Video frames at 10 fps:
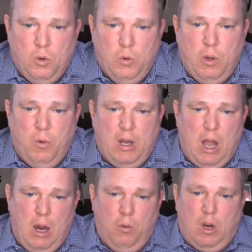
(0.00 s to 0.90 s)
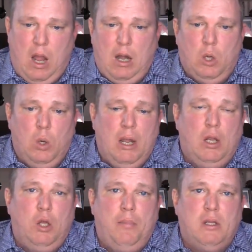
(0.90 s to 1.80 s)
We're kind of going in a
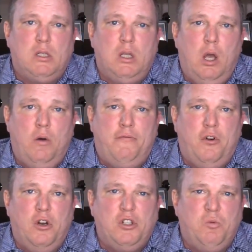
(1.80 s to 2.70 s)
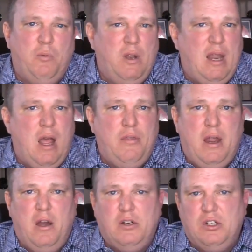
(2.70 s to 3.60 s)
little bit slow at first. We went down
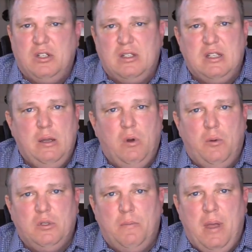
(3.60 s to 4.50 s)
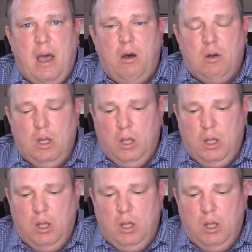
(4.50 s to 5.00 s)
there just to see what it was about.